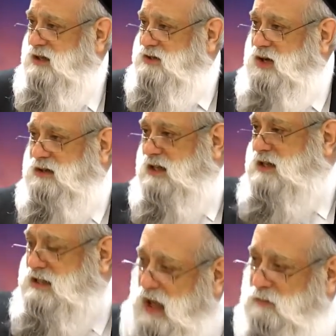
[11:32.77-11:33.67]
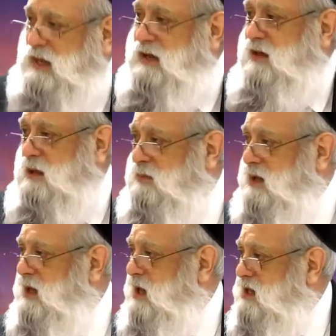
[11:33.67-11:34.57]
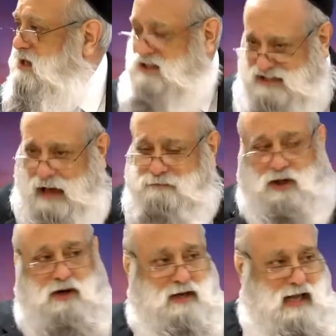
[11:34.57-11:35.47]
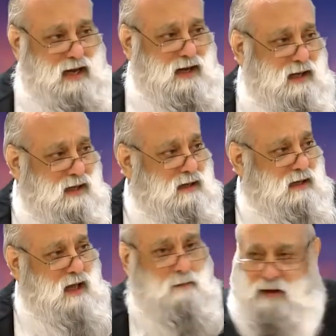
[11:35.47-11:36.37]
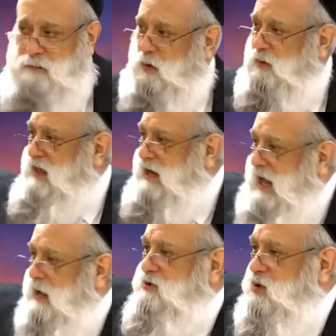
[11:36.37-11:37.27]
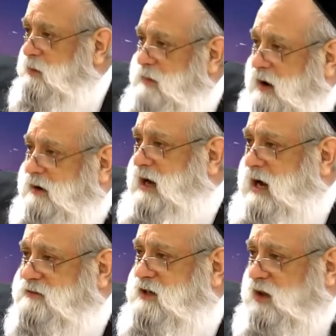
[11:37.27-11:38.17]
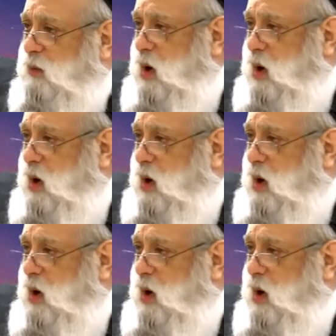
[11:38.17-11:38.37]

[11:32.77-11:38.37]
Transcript: Certainly the talmidim stopped learning. People, when they came to America after the